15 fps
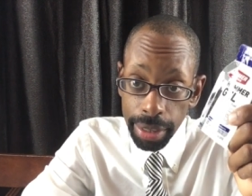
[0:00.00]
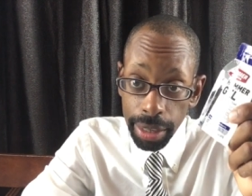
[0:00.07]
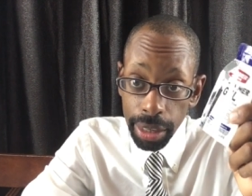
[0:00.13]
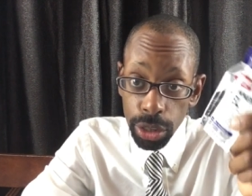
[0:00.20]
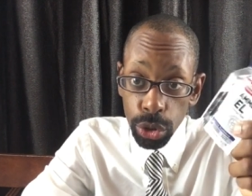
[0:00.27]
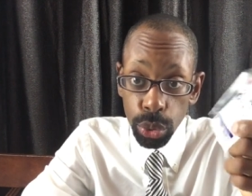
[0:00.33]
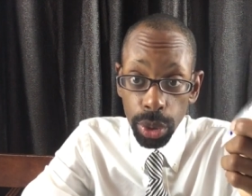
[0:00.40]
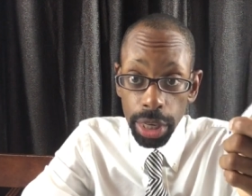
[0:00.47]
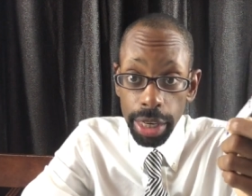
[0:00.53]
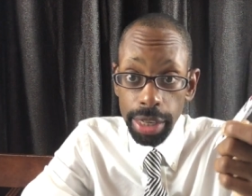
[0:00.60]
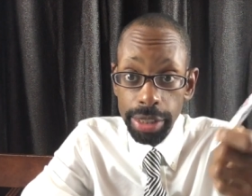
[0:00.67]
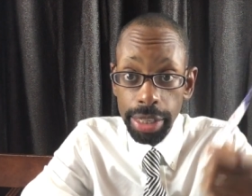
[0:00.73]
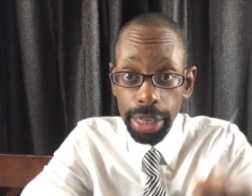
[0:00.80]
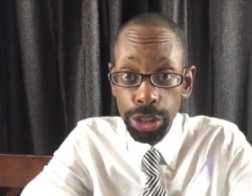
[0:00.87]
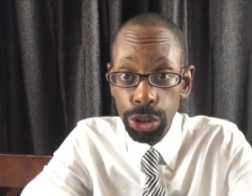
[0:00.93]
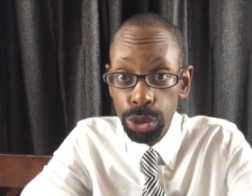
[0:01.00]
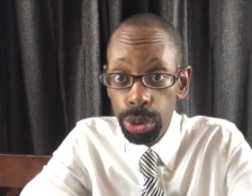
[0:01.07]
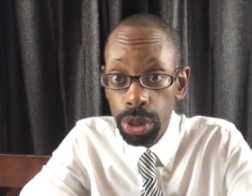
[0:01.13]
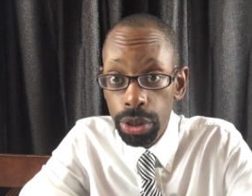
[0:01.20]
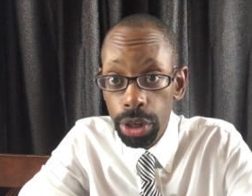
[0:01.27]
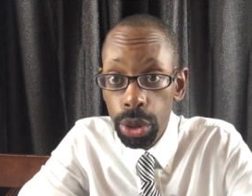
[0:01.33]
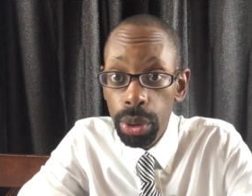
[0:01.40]
Otherwise, as you
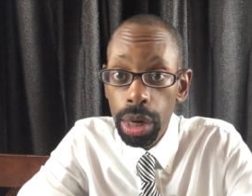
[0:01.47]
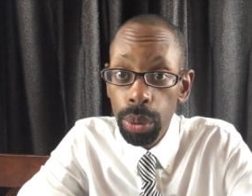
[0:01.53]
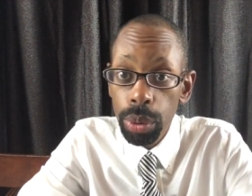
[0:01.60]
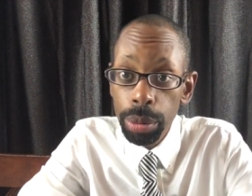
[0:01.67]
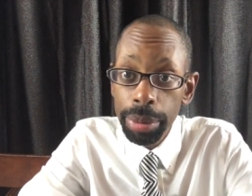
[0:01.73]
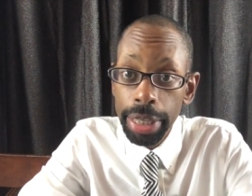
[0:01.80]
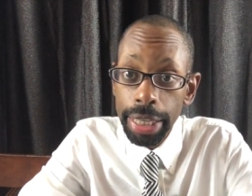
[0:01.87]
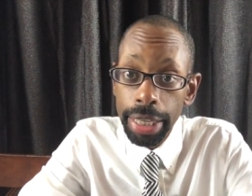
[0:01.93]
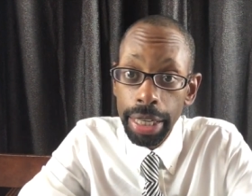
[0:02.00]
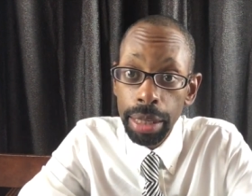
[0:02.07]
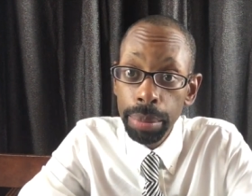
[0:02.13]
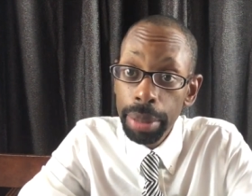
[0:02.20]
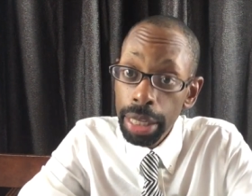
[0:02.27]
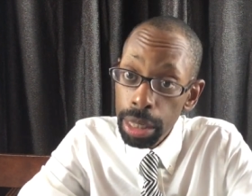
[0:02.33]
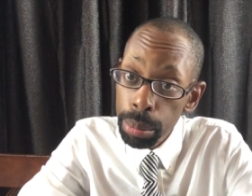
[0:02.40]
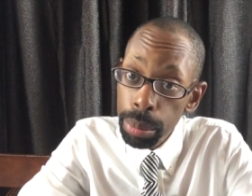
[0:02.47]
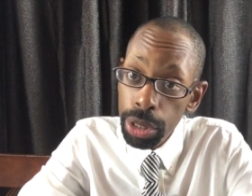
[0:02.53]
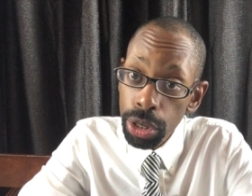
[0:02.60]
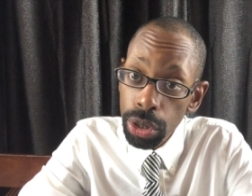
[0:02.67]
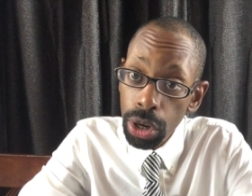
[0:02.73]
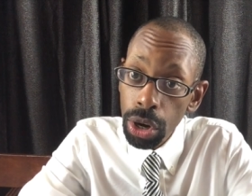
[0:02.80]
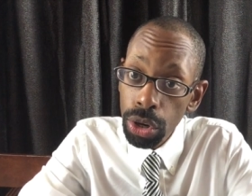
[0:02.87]
all know, I would be eating peanut
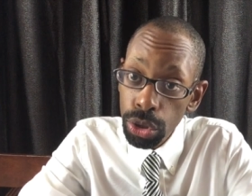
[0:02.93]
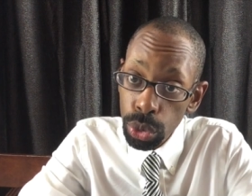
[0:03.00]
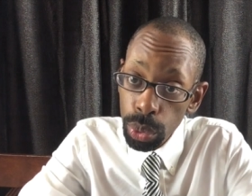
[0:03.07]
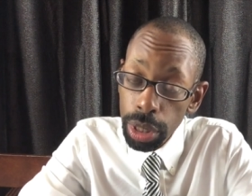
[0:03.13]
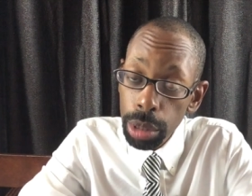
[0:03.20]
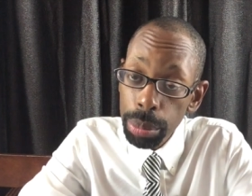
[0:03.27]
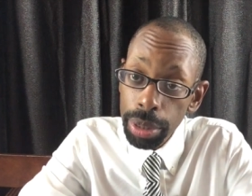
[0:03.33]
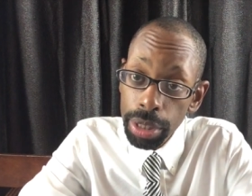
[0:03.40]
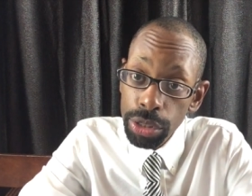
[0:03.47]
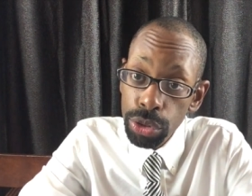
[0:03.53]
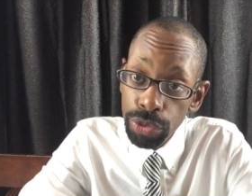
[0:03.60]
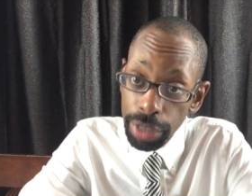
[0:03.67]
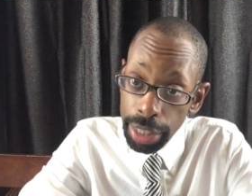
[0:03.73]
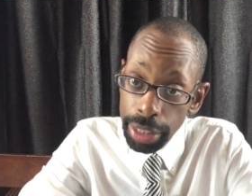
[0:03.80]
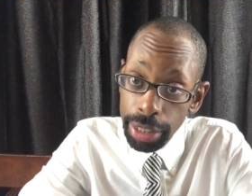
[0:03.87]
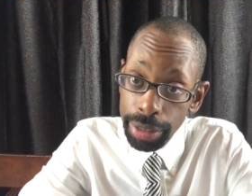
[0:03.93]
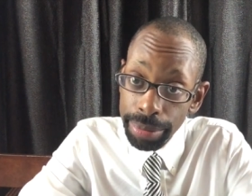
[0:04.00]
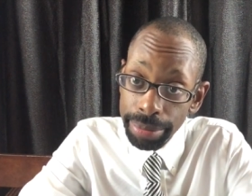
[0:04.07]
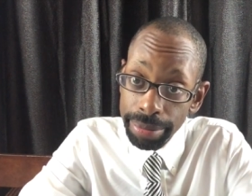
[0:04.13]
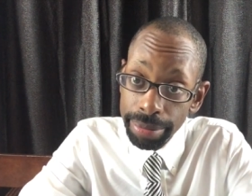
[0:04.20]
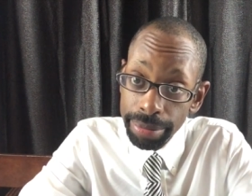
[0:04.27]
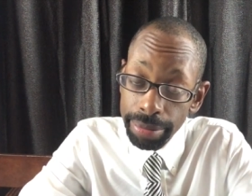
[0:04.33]
butter all the way to Pennsylvania.
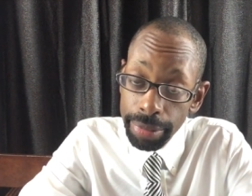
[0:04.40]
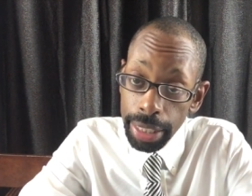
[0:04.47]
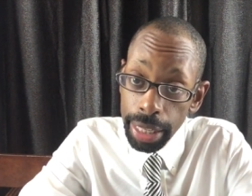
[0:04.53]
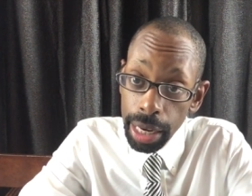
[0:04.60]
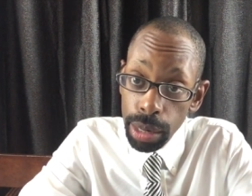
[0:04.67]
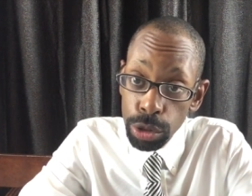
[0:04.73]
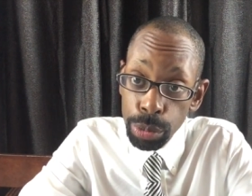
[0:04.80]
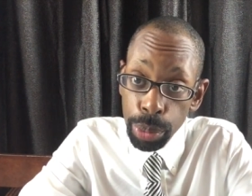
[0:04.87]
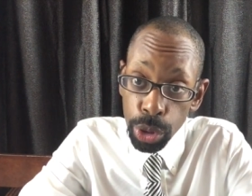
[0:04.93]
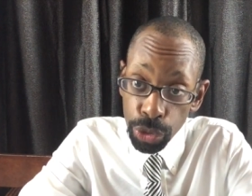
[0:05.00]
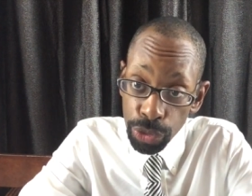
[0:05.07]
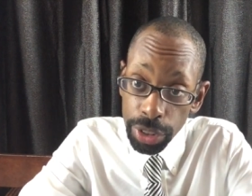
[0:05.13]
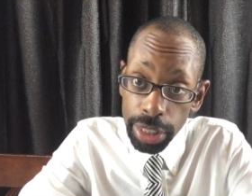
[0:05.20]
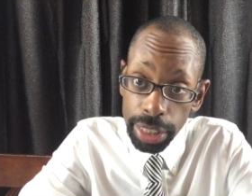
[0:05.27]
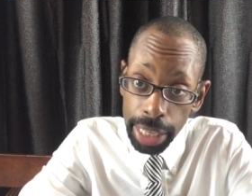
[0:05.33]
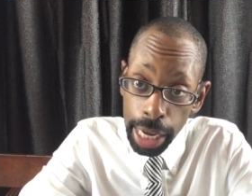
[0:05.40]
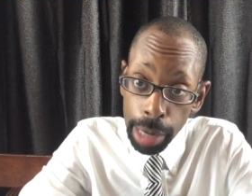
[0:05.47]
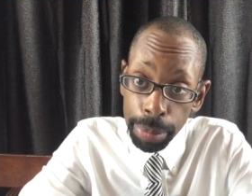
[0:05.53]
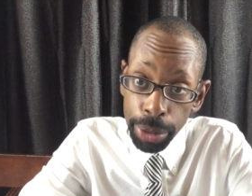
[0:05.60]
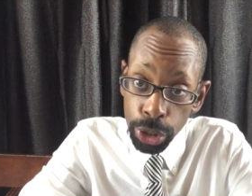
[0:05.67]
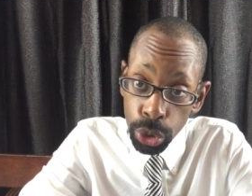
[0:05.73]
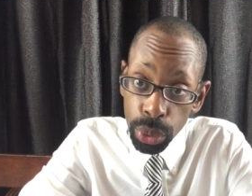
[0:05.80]
And I was perfectly
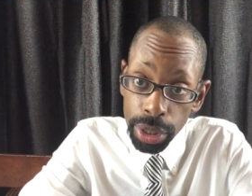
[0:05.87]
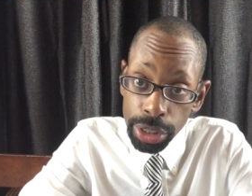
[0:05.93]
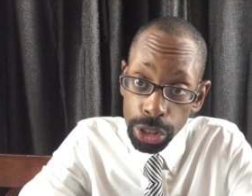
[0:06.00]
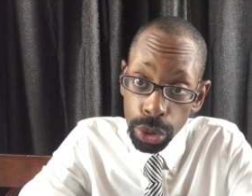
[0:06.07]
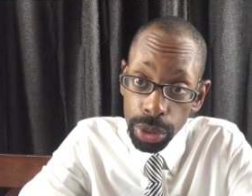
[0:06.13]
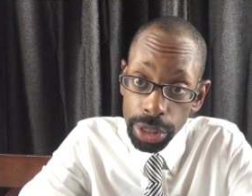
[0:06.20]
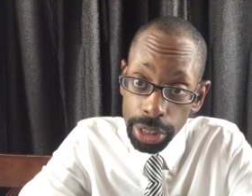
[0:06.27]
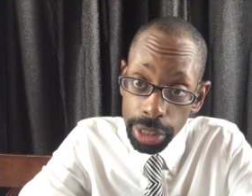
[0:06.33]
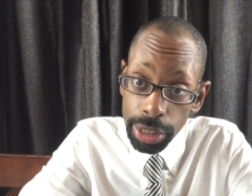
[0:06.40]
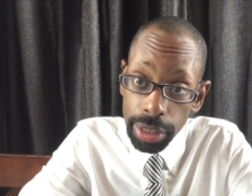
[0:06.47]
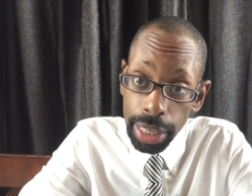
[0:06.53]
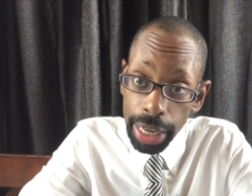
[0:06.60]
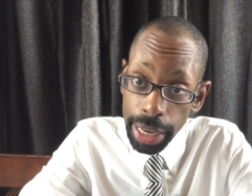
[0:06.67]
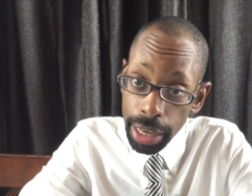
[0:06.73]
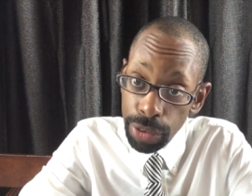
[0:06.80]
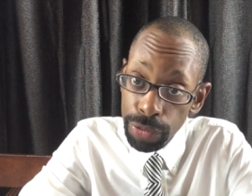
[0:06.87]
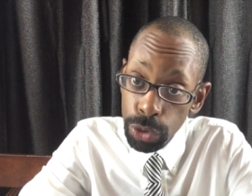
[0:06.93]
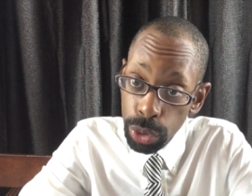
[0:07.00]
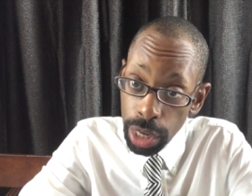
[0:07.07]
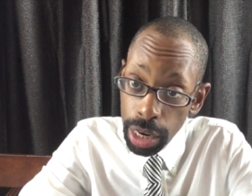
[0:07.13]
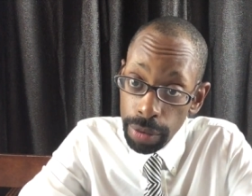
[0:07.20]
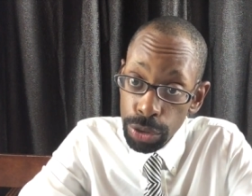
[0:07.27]
happy doing so until I had a
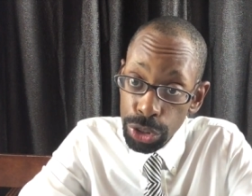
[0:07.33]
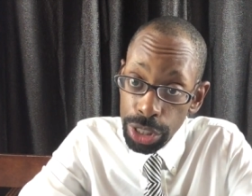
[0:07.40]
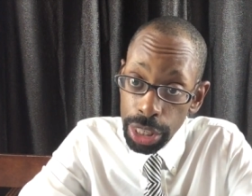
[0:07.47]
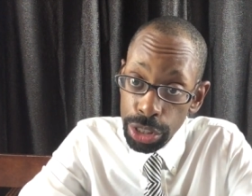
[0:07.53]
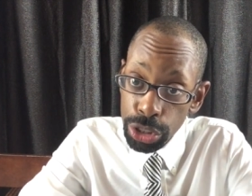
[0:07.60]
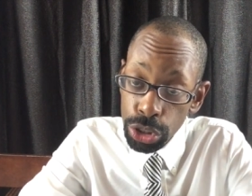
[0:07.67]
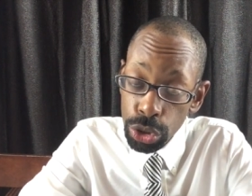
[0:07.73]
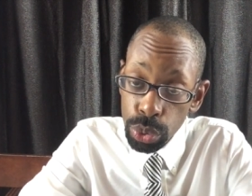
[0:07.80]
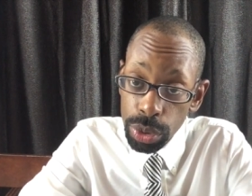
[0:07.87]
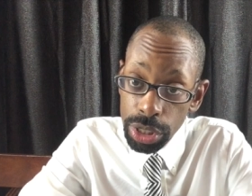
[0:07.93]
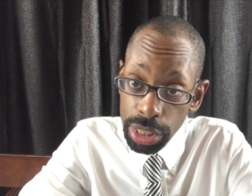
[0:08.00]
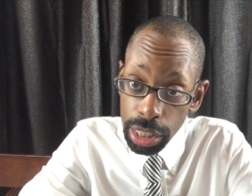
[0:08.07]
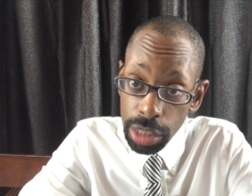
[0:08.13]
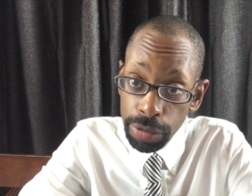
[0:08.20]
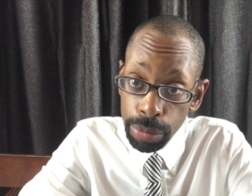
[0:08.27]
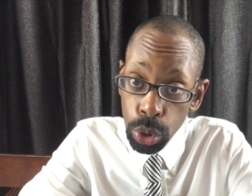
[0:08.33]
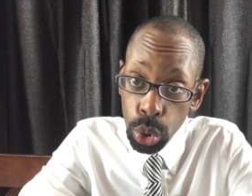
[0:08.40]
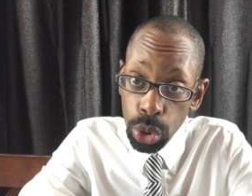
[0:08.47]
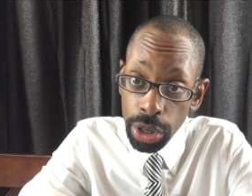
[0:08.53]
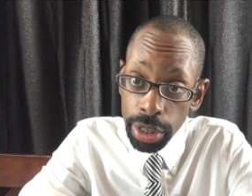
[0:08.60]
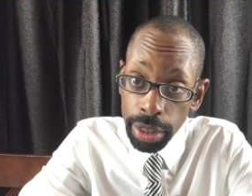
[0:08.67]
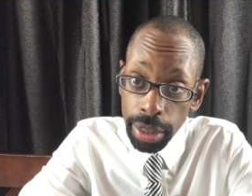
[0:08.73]
few conversations with Steve
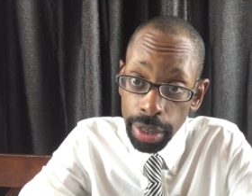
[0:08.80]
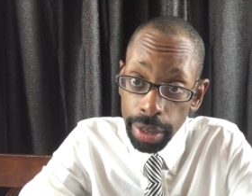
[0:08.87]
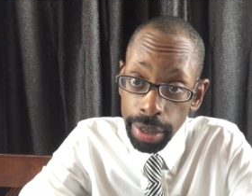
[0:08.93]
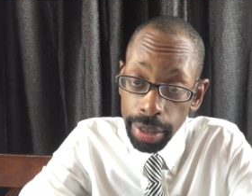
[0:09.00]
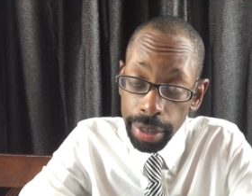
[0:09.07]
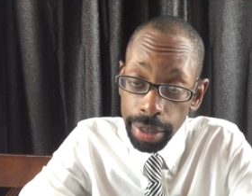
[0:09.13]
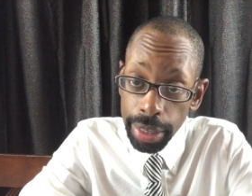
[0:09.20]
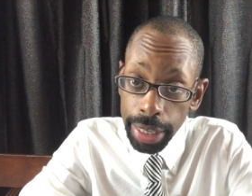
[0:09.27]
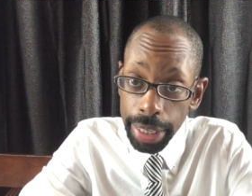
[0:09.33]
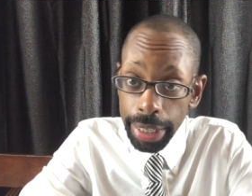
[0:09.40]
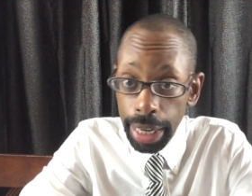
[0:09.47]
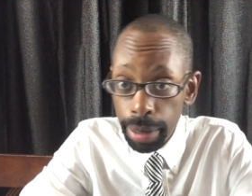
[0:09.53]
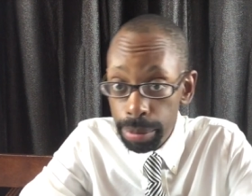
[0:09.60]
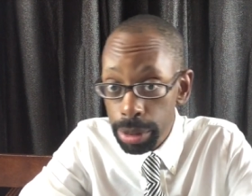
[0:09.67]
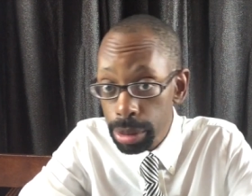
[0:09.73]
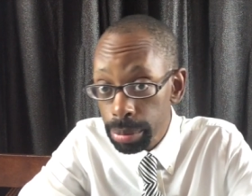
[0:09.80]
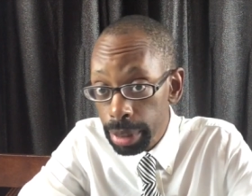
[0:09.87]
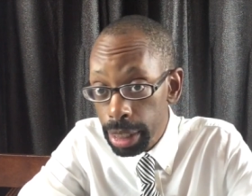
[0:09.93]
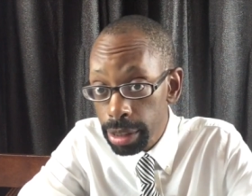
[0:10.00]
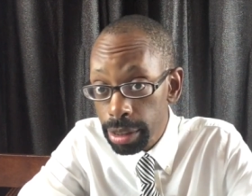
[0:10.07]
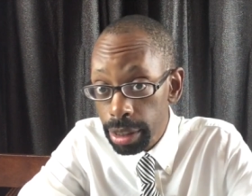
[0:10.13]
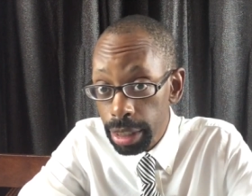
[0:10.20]
Bourne, and he gave me some
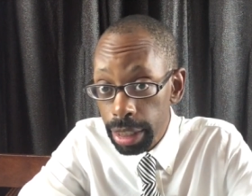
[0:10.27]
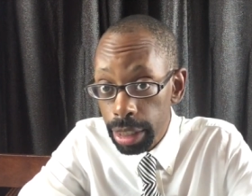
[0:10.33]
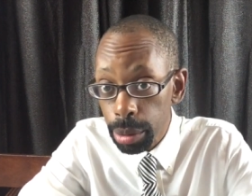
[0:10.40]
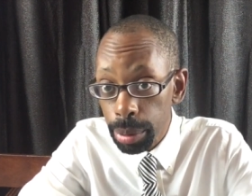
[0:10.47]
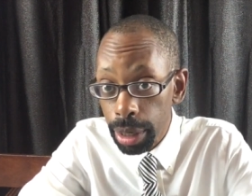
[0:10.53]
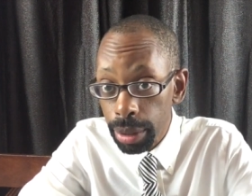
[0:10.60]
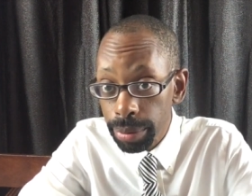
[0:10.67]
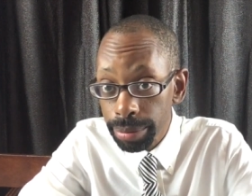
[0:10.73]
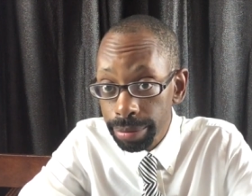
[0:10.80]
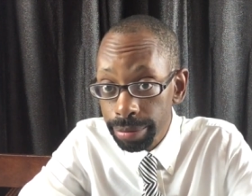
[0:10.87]
things to think about.